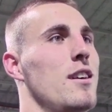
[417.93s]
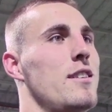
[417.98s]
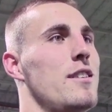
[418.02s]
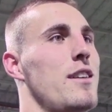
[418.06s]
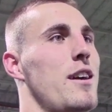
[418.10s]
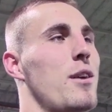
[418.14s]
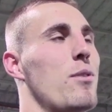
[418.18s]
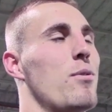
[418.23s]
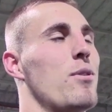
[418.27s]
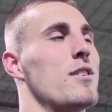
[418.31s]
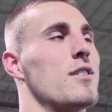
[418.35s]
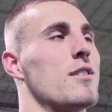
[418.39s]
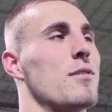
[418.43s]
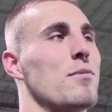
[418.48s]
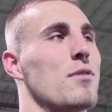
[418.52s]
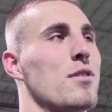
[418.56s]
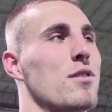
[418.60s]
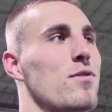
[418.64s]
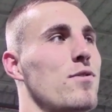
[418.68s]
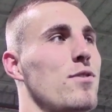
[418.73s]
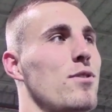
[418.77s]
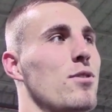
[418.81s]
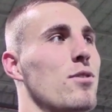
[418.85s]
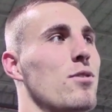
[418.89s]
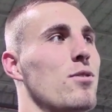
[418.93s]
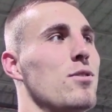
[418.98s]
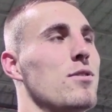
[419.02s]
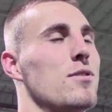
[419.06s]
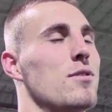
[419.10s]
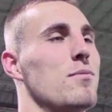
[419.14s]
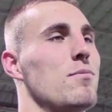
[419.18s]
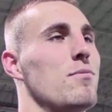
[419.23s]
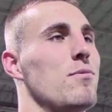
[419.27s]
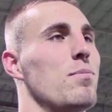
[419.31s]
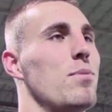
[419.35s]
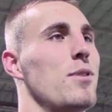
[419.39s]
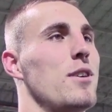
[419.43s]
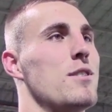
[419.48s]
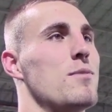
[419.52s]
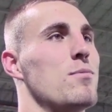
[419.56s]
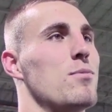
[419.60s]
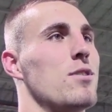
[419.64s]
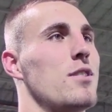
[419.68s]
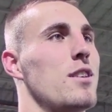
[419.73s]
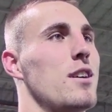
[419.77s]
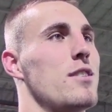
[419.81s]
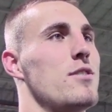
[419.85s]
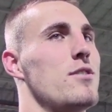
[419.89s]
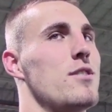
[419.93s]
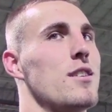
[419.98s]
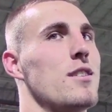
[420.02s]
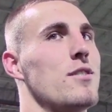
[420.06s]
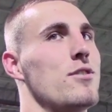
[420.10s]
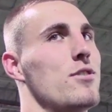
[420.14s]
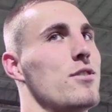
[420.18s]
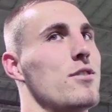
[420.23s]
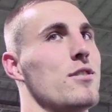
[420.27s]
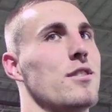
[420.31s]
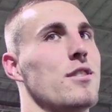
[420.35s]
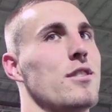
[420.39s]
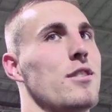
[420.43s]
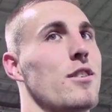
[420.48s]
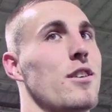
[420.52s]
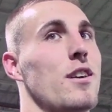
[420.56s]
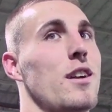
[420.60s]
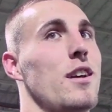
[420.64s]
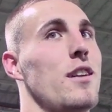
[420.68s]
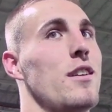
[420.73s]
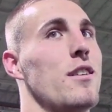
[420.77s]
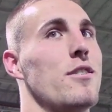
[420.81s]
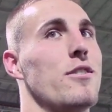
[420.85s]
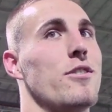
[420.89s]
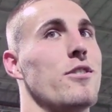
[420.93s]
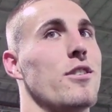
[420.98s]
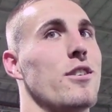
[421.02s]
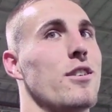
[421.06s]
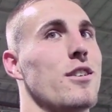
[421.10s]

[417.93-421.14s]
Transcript: take away some of those field goals and replace them with touchdowns, you're at 800